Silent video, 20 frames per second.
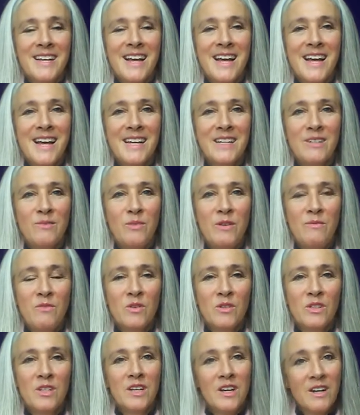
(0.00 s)
And we've
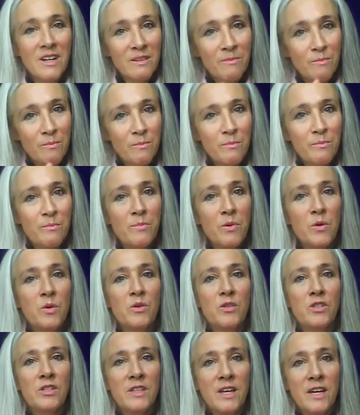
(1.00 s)
got to kind of
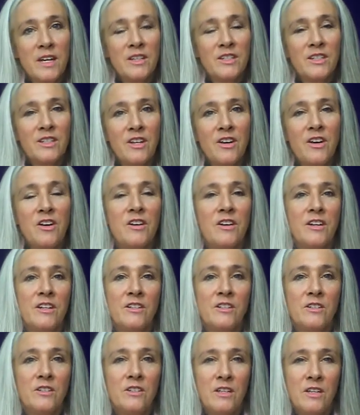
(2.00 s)
push that
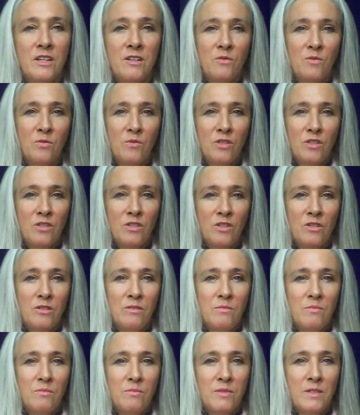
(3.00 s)
aside in order
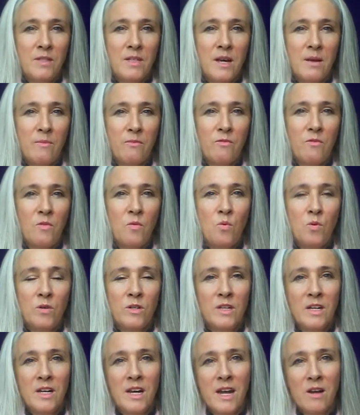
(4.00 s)
to step forward
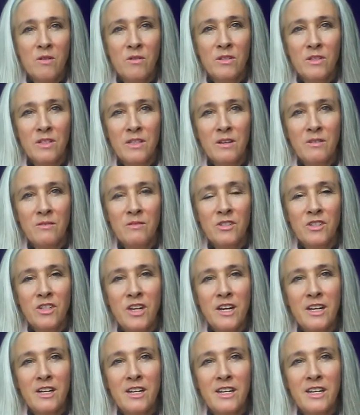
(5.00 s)
and allow ourselves
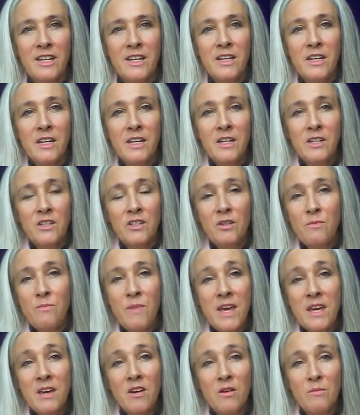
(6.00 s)
gently to
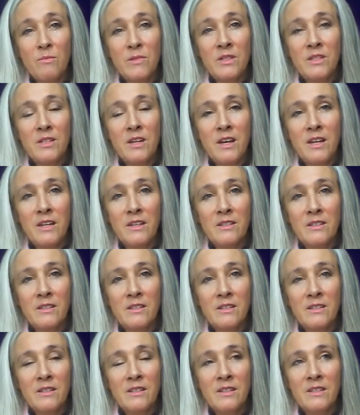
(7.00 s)
make our
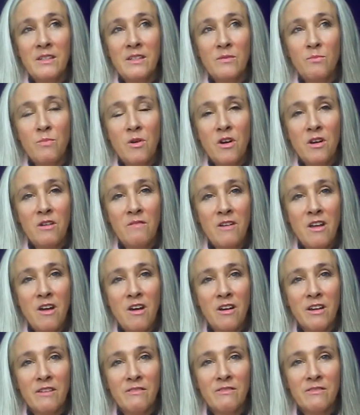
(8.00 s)
mistakes, because it's part of
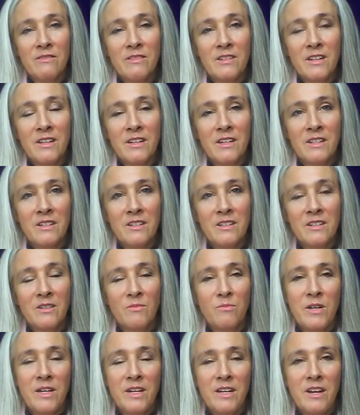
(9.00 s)
life and it's
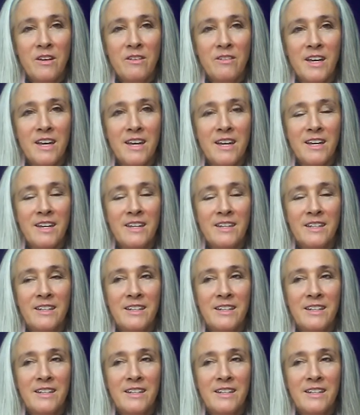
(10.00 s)
completely okay.